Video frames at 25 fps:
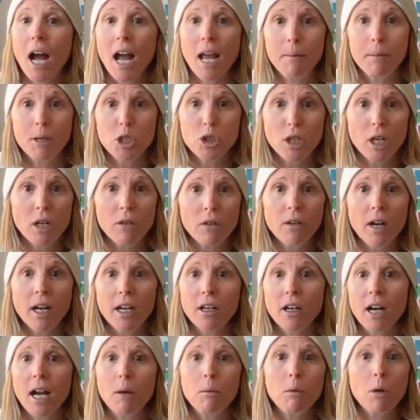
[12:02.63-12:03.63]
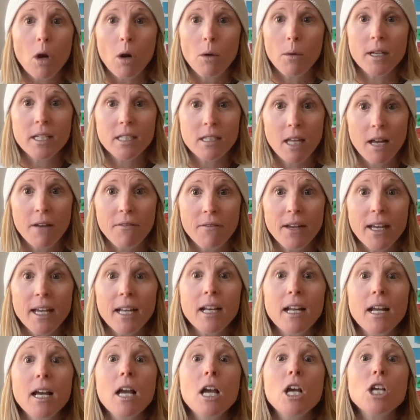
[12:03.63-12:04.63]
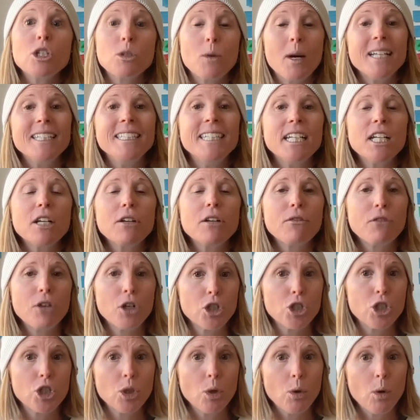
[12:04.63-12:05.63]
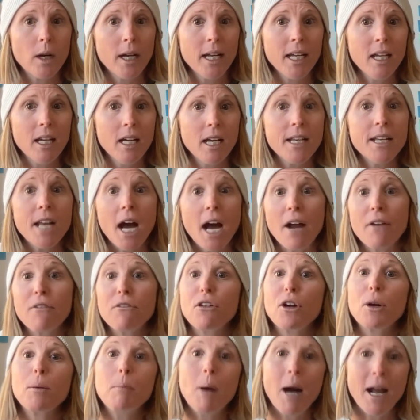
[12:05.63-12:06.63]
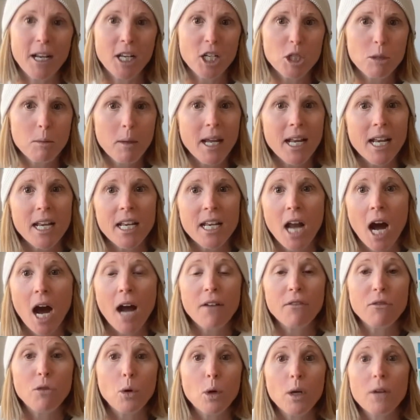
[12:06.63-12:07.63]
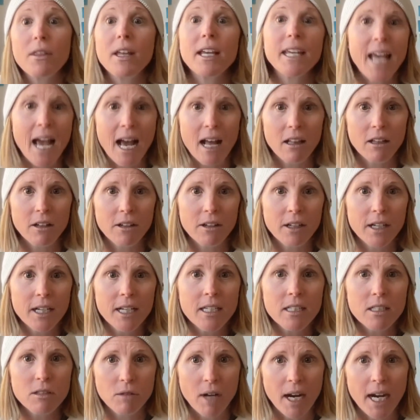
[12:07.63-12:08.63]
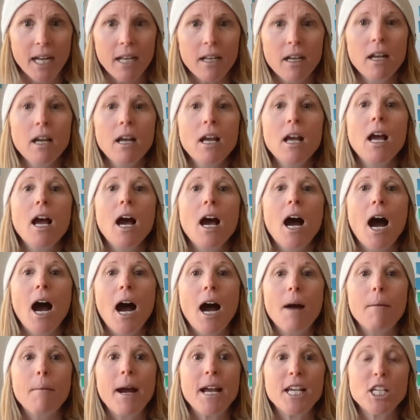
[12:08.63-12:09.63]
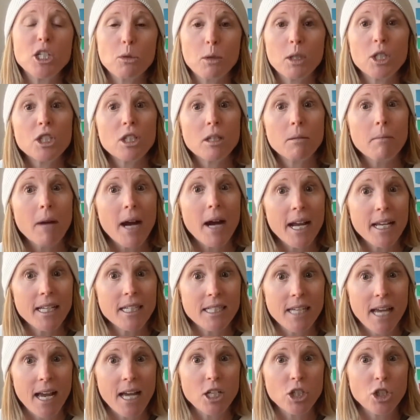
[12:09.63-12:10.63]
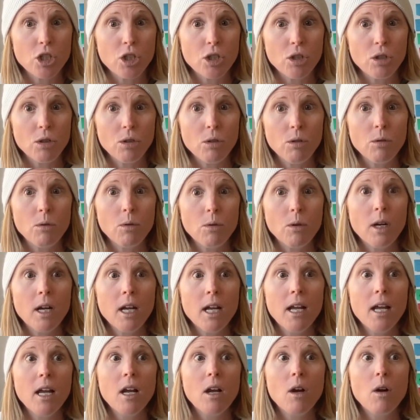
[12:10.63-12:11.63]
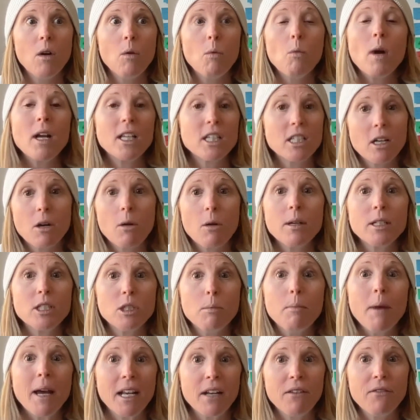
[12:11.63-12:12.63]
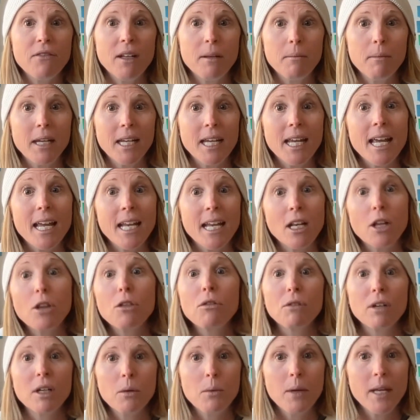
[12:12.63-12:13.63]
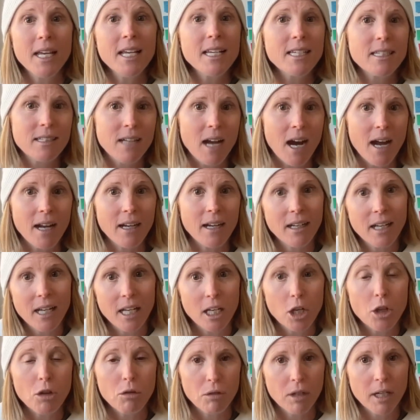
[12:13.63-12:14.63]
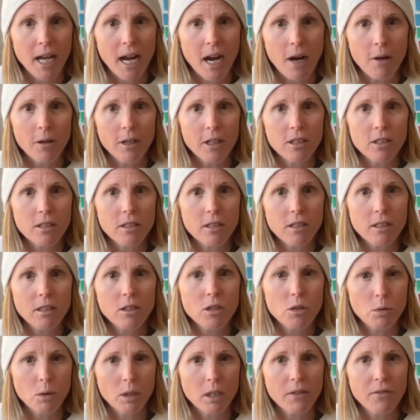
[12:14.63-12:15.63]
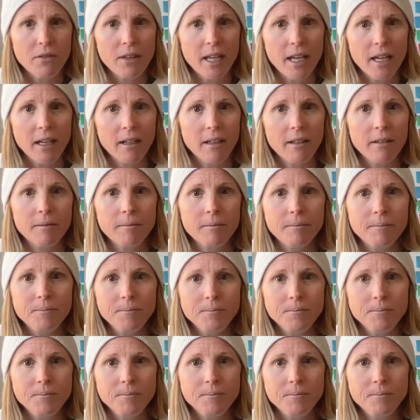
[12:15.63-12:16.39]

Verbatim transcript: I am a trail runner. I will always love it. So I did it for joy, not for punishment, not for the calories, right? Um, I switched the mindset to what's going to benefit me in three weeks, not in three hours, sort of thing.